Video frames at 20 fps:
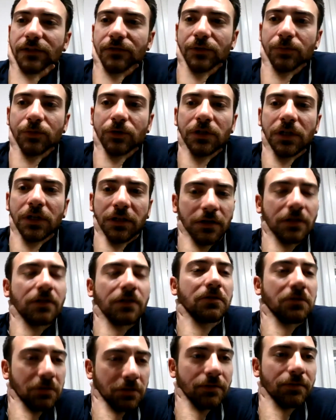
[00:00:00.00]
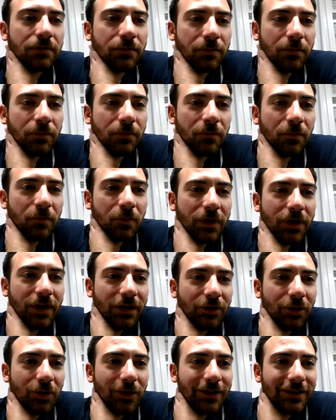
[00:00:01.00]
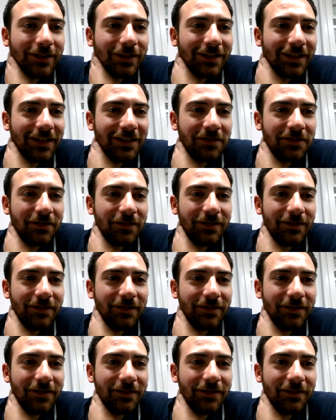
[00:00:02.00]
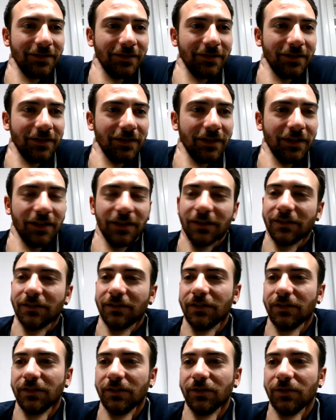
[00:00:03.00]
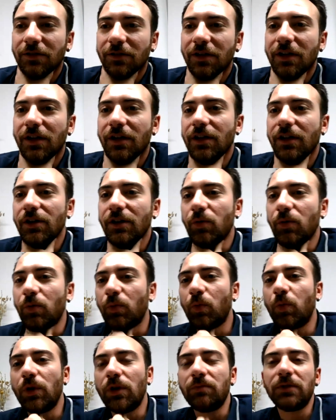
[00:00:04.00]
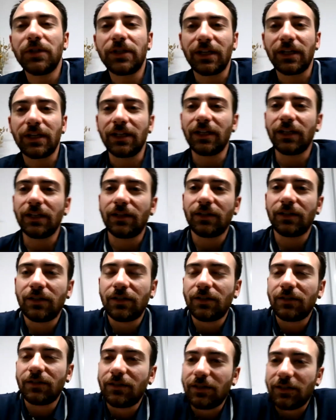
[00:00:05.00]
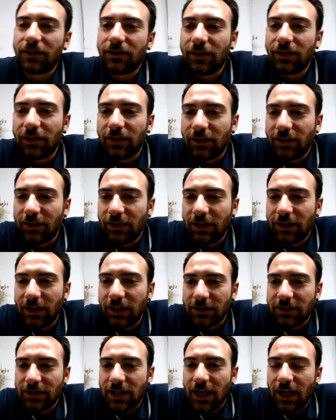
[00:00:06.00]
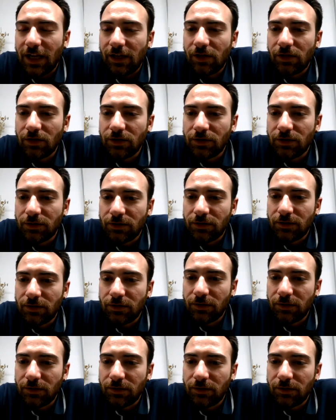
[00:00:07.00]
everybody, I think we can call it a night, and we'll meet again at the next dialogues.